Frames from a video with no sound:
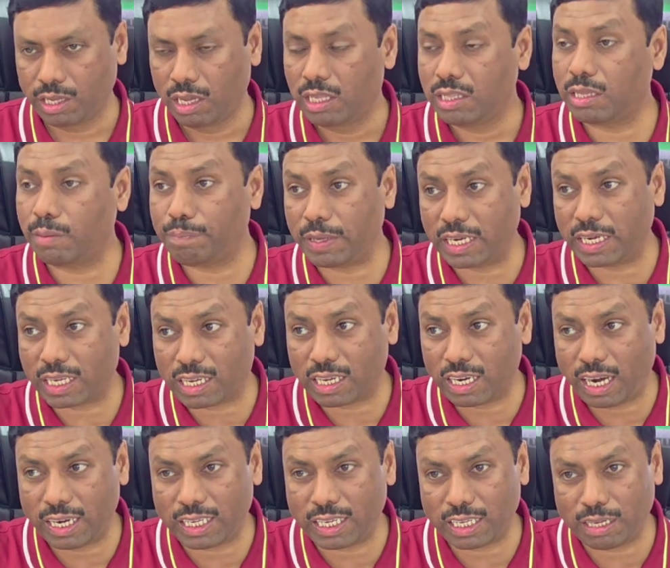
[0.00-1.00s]
The
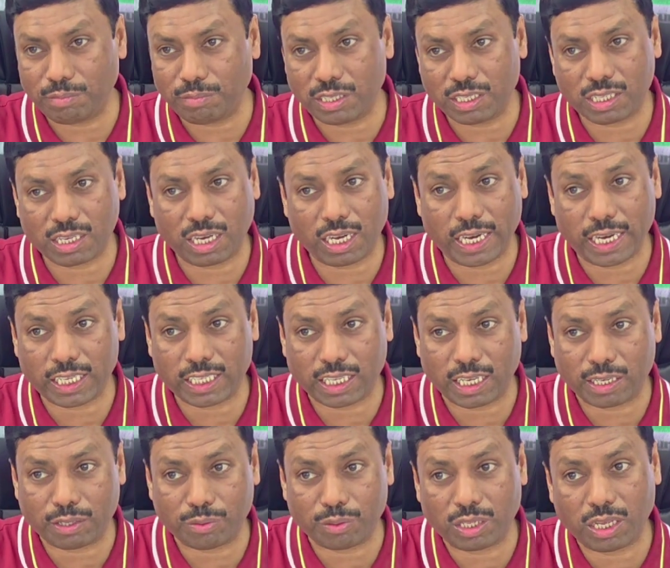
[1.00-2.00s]
pericardium is
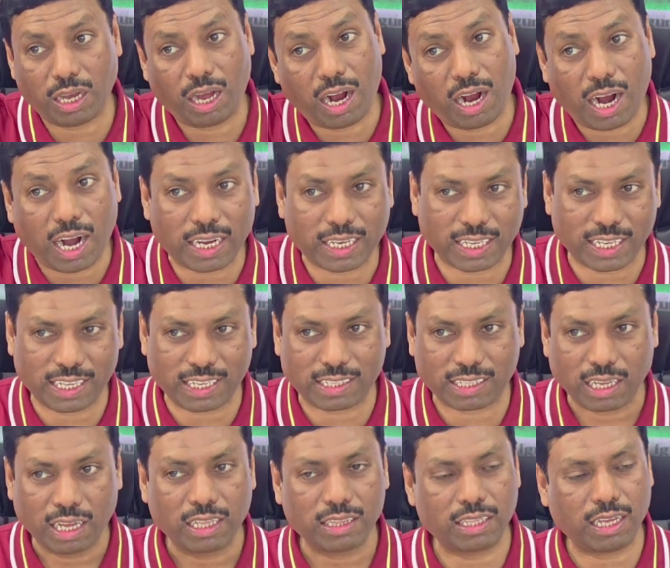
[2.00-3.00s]
related to the
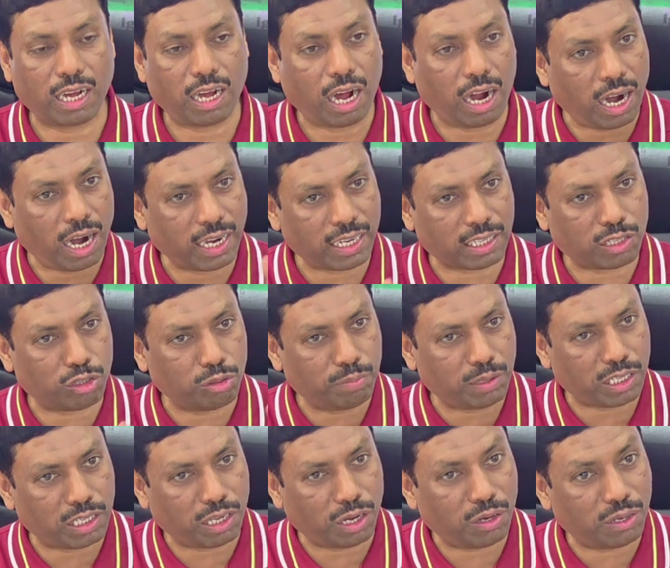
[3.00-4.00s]
hotness, the heart to be
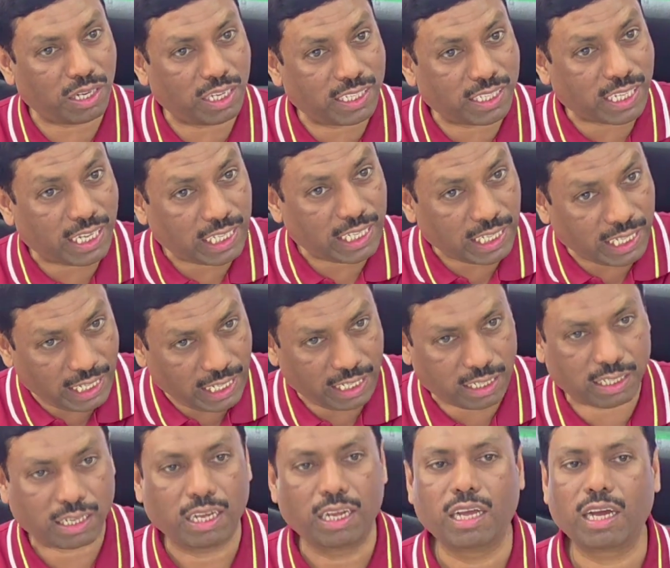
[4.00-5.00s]
known as a heat
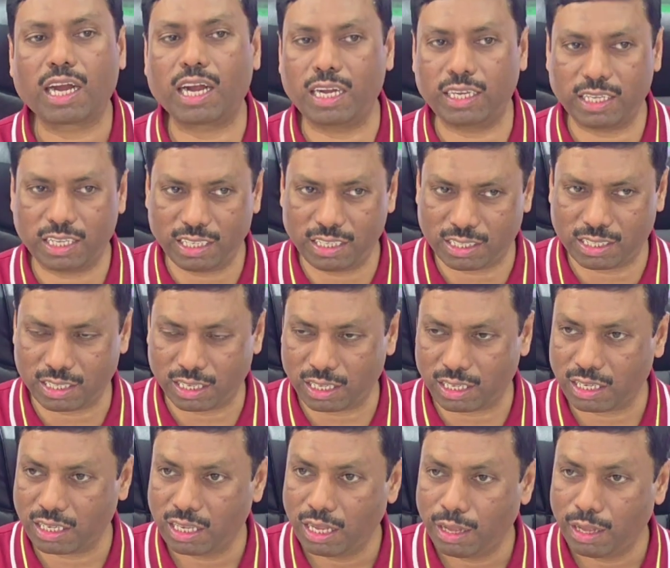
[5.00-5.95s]
condition.